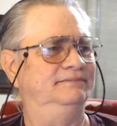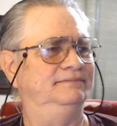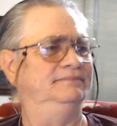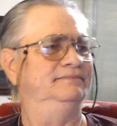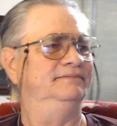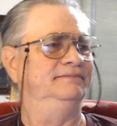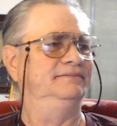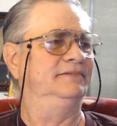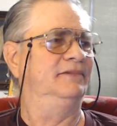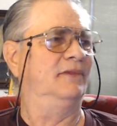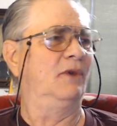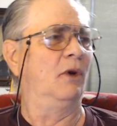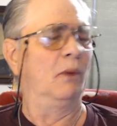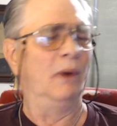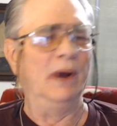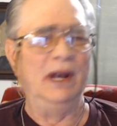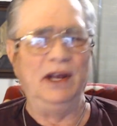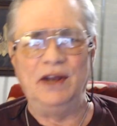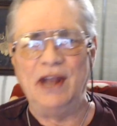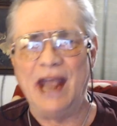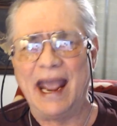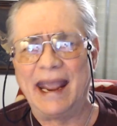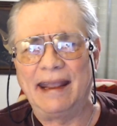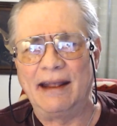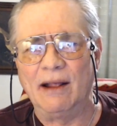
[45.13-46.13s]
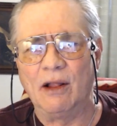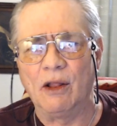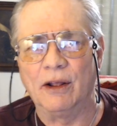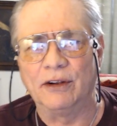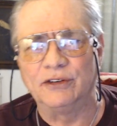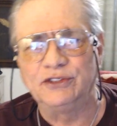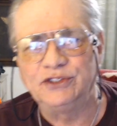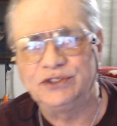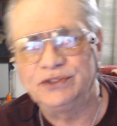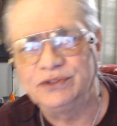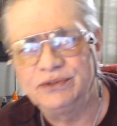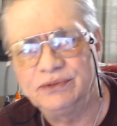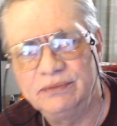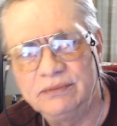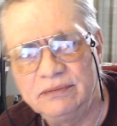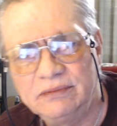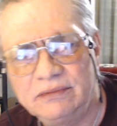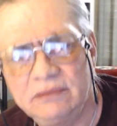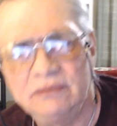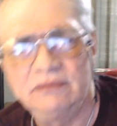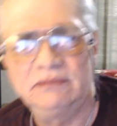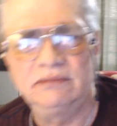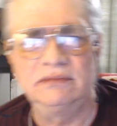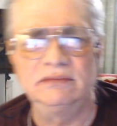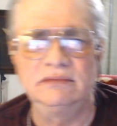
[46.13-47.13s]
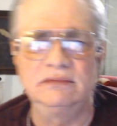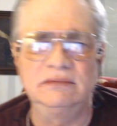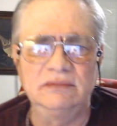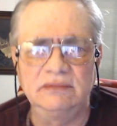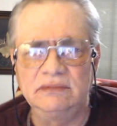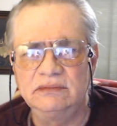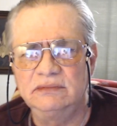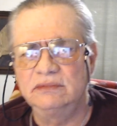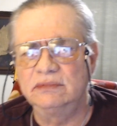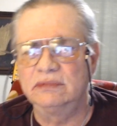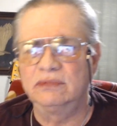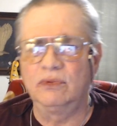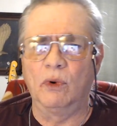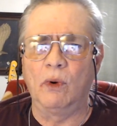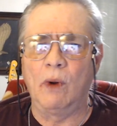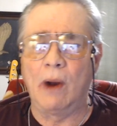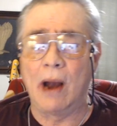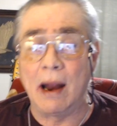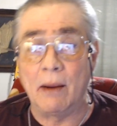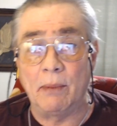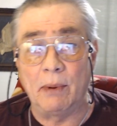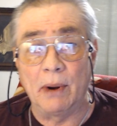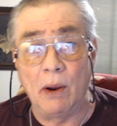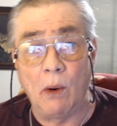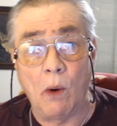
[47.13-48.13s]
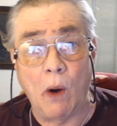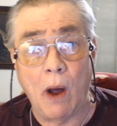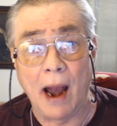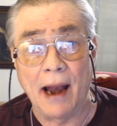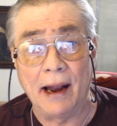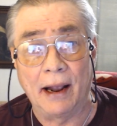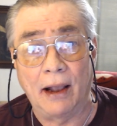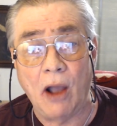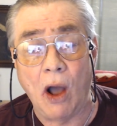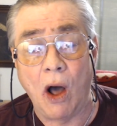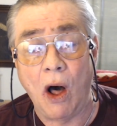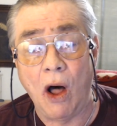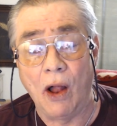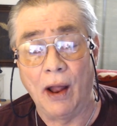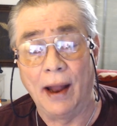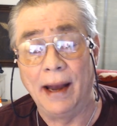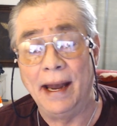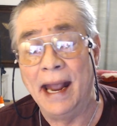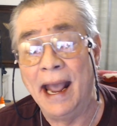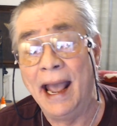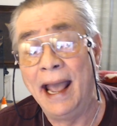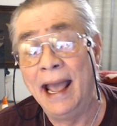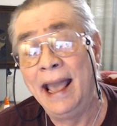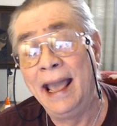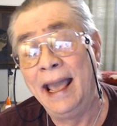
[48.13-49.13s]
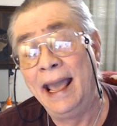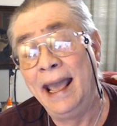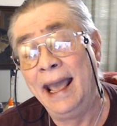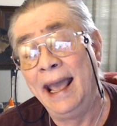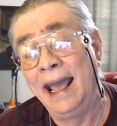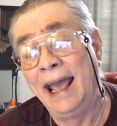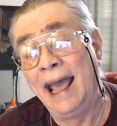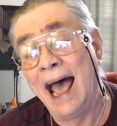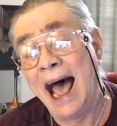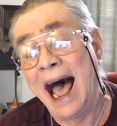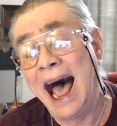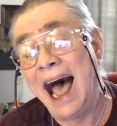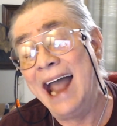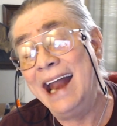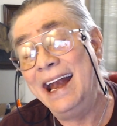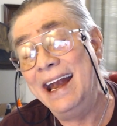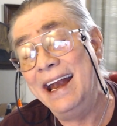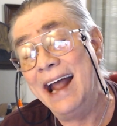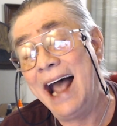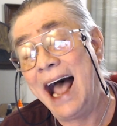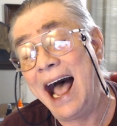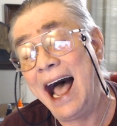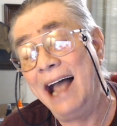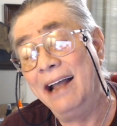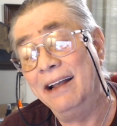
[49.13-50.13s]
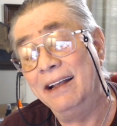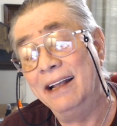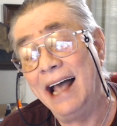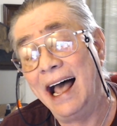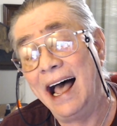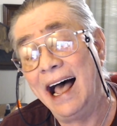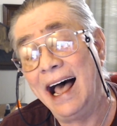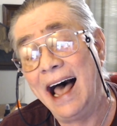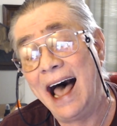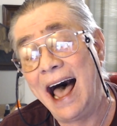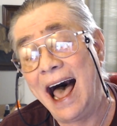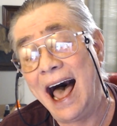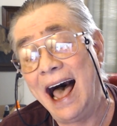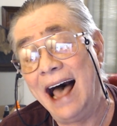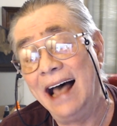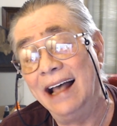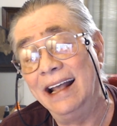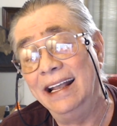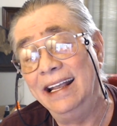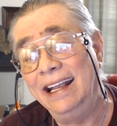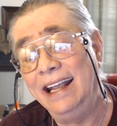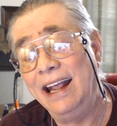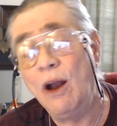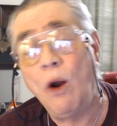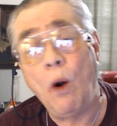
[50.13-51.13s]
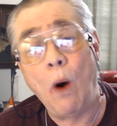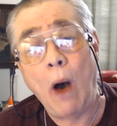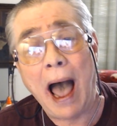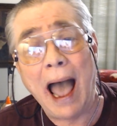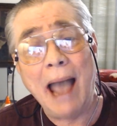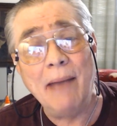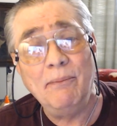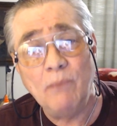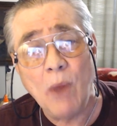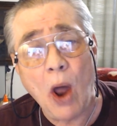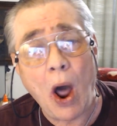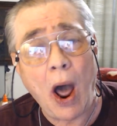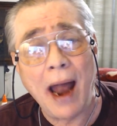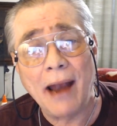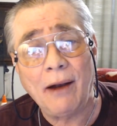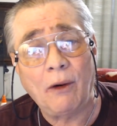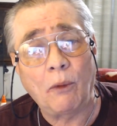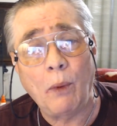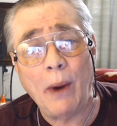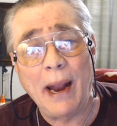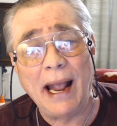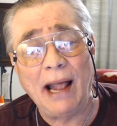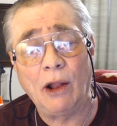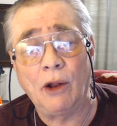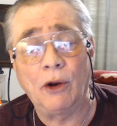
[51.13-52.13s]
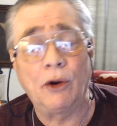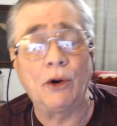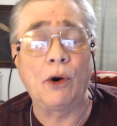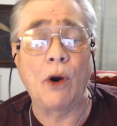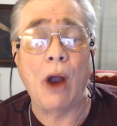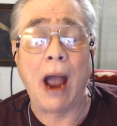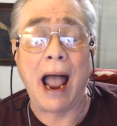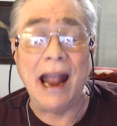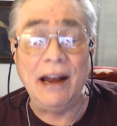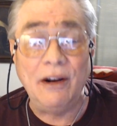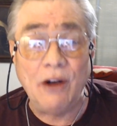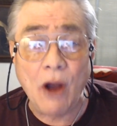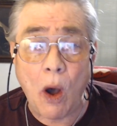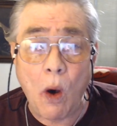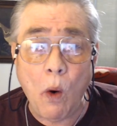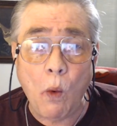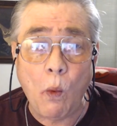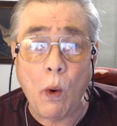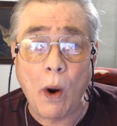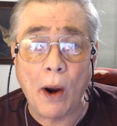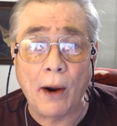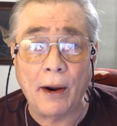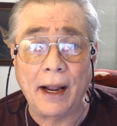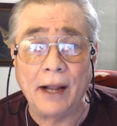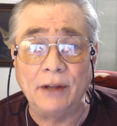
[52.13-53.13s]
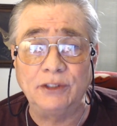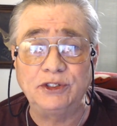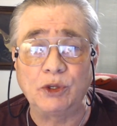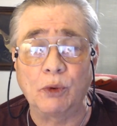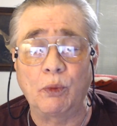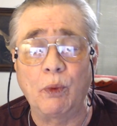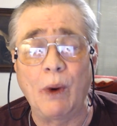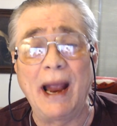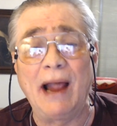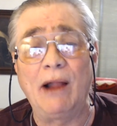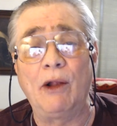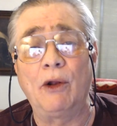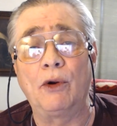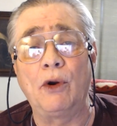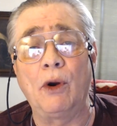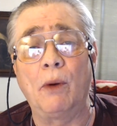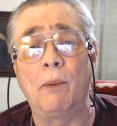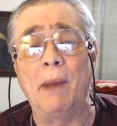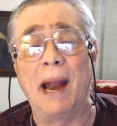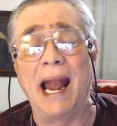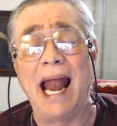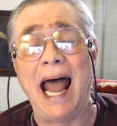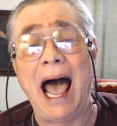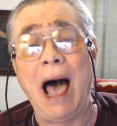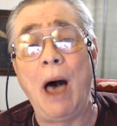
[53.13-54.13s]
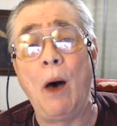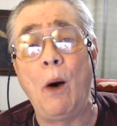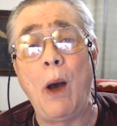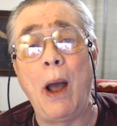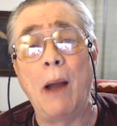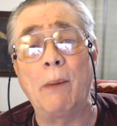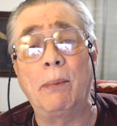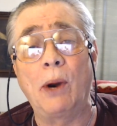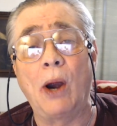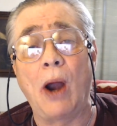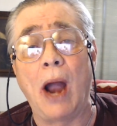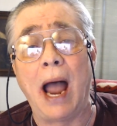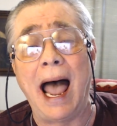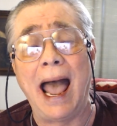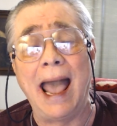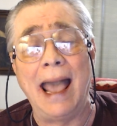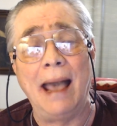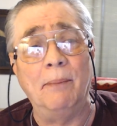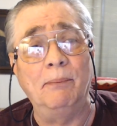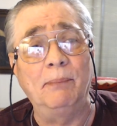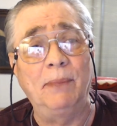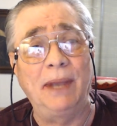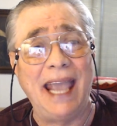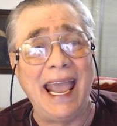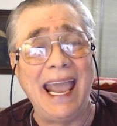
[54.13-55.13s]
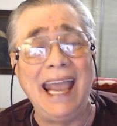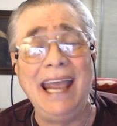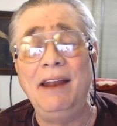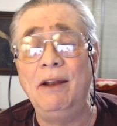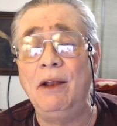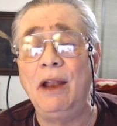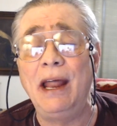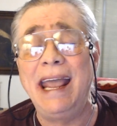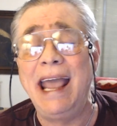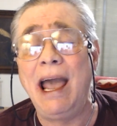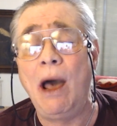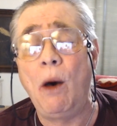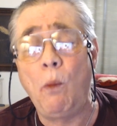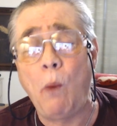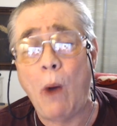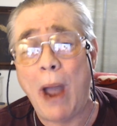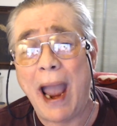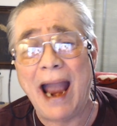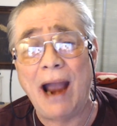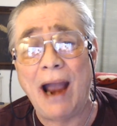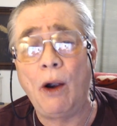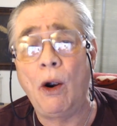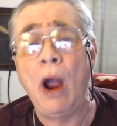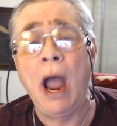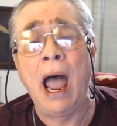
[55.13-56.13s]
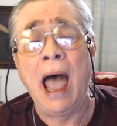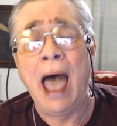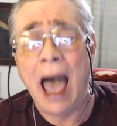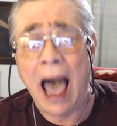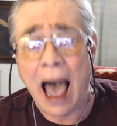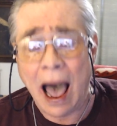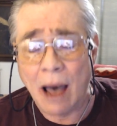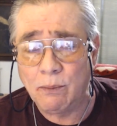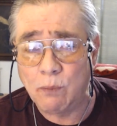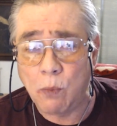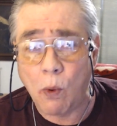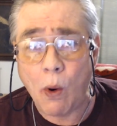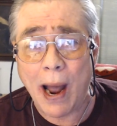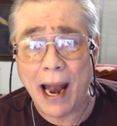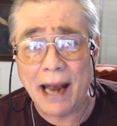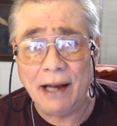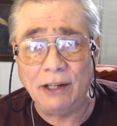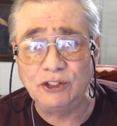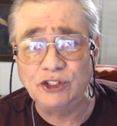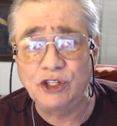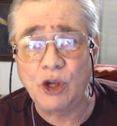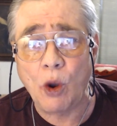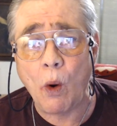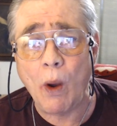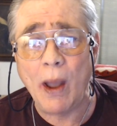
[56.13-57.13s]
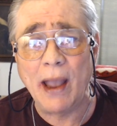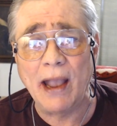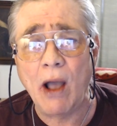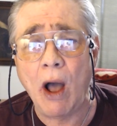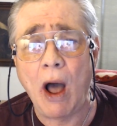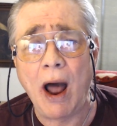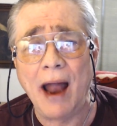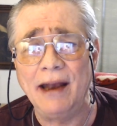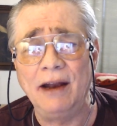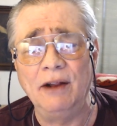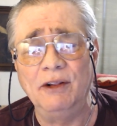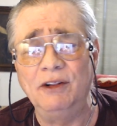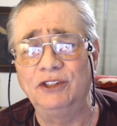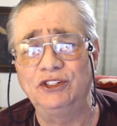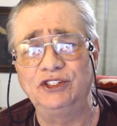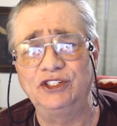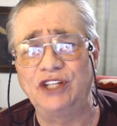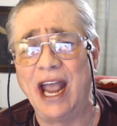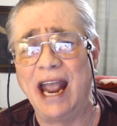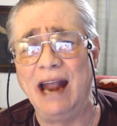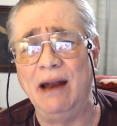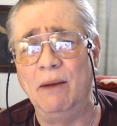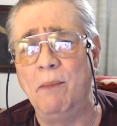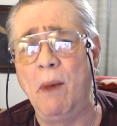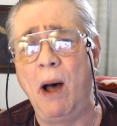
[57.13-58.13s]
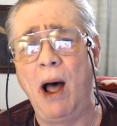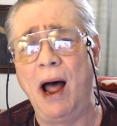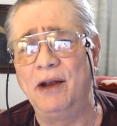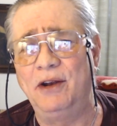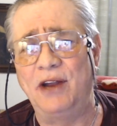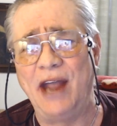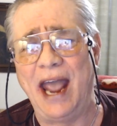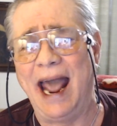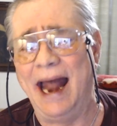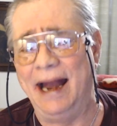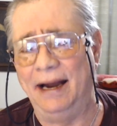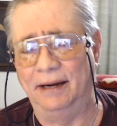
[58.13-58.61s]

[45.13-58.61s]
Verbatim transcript: ridiculous, whatever you want to call it. I, I, I, you know, I'm not a realtor. I don't work as a realtor, but however, I am keenly aware of what is going on in the state of Montana.